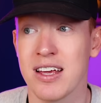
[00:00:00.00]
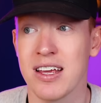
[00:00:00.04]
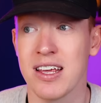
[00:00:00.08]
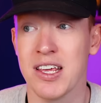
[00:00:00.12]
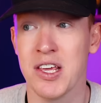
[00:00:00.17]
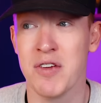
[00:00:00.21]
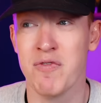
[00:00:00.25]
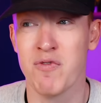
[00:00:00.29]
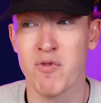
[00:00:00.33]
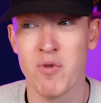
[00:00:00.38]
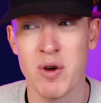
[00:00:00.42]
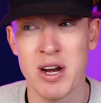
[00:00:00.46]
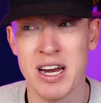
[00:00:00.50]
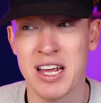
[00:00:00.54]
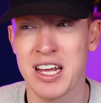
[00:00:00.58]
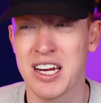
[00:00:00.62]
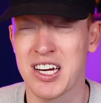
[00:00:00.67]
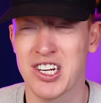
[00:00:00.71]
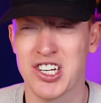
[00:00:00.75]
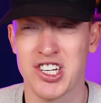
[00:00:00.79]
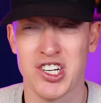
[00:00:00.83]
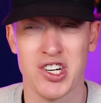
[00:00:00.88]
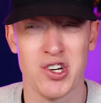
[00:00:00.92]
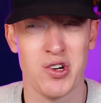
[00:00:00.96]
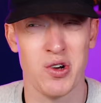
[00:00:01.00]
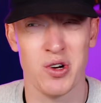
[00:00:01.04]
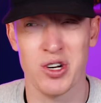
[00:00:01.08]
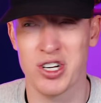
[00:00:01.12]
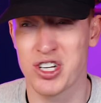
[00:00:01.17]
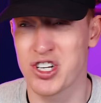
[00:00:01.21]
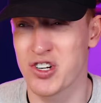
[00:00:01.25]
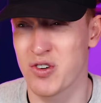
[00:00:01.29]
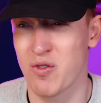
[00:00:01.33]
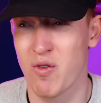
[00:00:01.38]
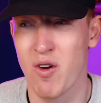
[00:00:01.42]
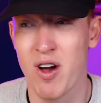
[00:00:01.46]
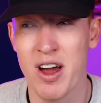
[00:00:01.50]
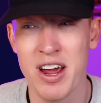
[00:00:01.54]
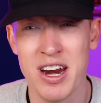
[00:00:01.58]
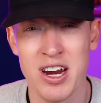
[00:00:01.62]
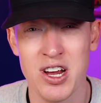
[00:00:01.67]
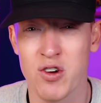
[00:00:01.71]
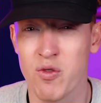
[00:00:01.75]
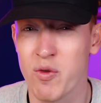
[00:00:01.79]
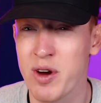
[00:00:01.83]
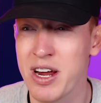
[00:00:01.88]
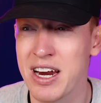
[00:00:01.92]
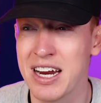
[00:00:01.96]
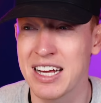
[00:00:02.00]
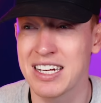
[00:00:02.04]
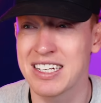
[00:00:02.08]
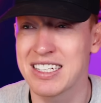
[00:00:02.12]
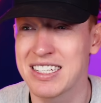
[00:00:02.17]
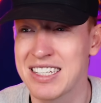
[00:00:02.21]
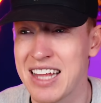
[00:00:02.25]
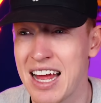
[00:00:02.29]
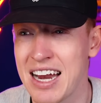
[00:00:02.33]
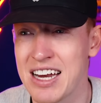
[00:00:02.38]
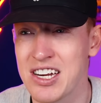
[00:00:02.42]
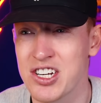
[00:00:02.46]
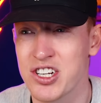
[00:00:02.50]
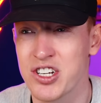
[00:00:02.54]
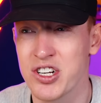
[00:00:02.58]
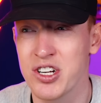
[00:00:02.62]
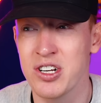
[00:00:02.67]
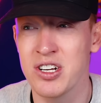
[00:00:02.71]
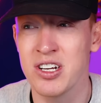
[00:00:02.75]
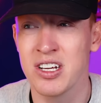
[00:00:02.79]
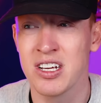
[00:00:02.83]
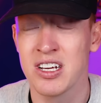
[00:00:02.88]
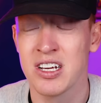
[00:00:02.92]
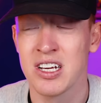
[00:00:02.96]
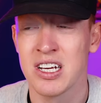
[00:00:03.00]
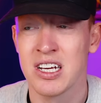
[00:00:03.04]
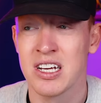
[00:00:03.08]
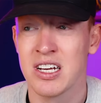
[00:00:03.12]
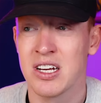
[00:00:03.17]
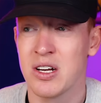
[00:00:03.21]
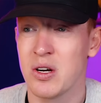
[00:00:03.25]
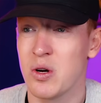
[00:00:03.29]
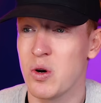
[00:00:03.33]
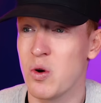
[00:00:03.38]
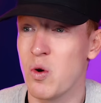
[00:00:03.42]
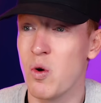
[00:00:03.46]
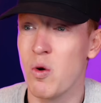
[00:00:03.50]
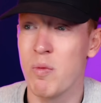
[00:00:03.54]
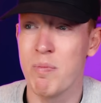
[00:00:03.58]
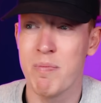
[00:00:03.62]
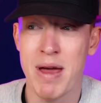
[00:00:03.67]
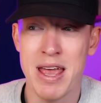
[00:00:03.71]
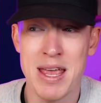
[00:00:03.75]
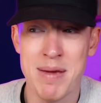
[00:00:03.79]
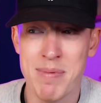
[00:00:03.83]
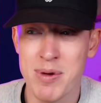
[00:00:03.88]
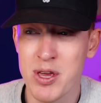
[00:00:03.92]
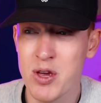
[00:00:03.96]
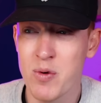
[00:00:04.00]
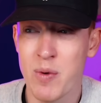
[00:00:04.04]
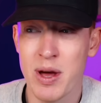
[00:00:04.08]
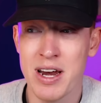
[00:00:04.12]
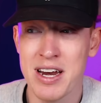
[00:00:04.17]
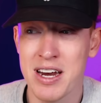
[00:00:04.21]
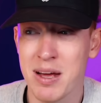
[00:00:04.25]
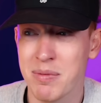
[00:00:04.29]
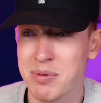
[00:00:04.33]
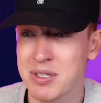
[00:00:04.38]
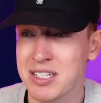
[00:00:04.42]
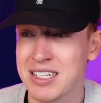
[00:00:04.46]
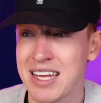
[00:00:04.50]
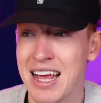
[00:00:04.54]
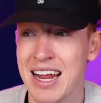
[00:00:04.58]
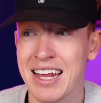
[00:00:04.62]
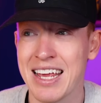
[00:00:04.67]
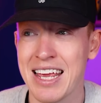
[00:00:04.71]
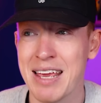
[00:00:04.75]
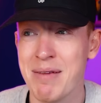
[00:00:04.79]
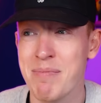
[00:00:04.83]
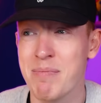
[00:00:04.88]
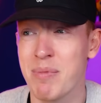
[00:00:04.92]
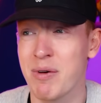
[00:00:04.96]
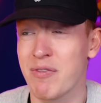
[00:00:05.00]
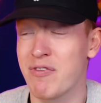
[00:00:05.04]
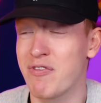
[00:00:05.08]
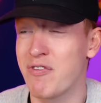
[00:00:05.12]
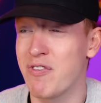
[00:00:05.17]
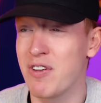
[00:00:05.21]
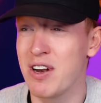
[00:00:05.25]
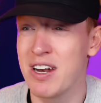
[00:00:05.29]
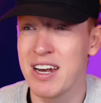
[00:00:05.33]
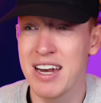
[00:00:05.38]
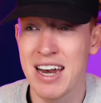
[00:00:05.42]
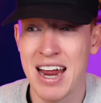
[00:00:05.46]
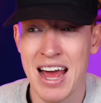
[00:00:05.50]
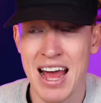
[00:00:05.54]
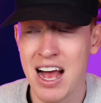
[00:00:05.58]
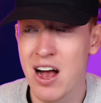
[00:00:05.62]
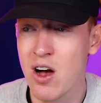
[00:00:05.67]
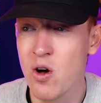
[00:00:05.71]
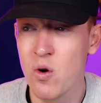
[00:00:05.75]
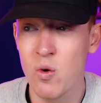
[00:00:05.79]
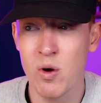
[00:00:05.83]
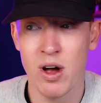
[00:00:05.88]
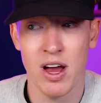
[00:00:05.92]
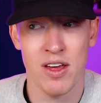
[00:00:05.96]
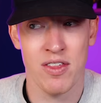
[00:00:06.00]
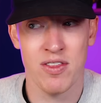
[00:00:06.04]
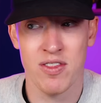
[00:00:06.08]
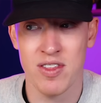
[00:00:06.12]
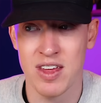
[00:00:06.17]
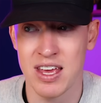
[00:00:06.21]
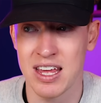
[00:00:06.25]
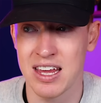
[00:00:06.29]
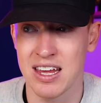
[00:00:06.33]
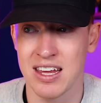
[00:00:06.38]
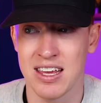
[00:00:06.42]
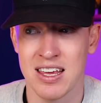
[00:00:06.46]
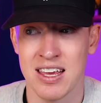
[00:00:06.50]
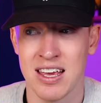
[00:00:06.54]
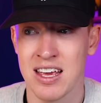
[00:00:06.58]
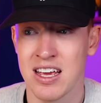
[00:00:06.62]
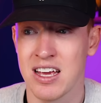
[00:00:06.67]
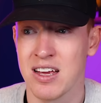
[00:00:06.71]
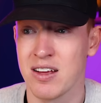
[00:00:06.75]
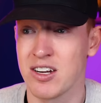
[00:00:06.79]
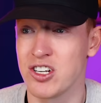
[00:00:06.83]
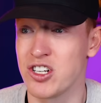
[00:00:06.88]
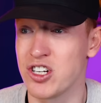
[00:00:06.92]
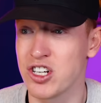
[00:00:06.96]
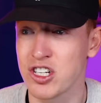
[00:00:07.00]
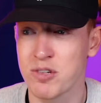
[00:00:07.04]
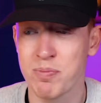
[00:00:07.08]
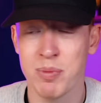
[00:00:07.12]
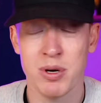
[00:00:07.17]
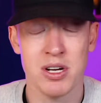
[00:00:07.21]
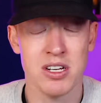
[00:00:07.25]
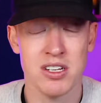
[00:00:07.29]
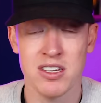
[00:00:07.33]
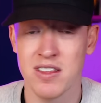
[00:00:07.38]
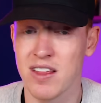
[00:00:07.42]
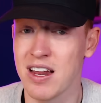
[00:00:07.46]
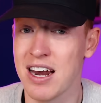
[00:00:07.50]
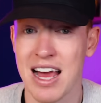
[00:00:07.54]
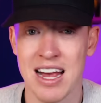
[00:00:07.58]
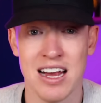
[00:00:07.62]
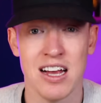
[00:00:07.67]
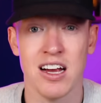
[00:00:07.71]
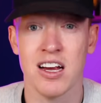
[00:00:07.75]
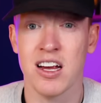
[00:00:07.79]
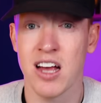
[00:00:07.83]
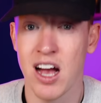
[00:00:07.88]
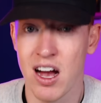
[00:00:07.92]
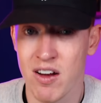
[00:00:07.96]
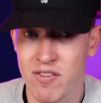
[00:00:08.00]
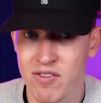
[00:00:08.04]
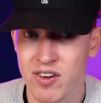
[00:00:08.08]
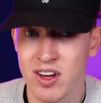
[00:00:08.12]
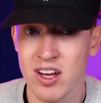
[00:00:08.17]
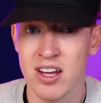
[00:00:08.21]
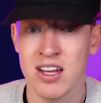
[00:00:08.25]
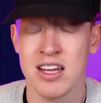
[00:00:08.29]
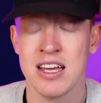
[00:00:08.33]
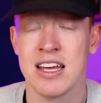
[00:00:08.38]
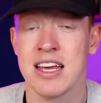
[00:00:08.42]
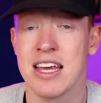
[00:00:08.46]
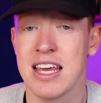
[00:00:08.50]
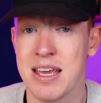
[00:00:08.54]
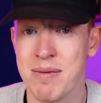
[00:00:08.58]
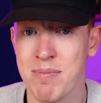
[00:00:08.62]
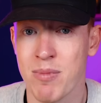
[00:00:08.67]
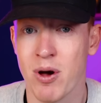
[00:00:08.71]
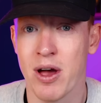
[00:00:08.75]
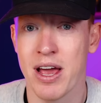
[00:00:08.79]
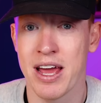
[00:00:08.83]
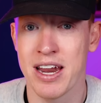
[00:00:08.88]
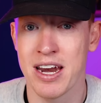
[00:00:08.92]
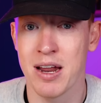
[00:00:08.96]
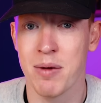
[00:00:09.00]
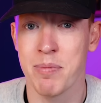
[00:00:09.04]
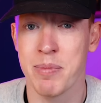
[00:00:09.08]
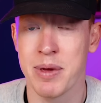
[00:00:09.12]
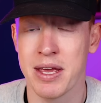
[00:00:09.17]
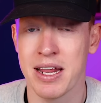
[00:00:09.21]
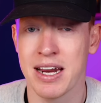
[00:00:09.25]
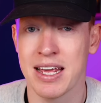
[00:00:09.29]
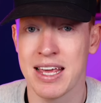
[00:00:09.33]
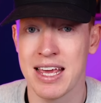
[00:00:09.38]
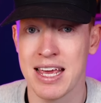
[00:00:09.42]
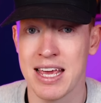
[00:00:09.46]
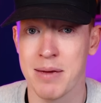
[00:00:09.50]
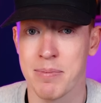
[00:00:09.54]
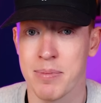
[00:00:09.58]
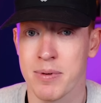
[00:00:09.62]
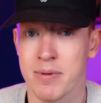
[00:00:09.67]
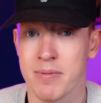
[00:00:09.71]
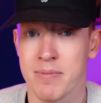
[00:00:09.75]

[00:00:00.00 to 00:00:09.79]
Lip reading: you've really got to try and agree an extension, or maybe you end up selling him. But for now, I think just because of the lack of cover, he might end up being a keep.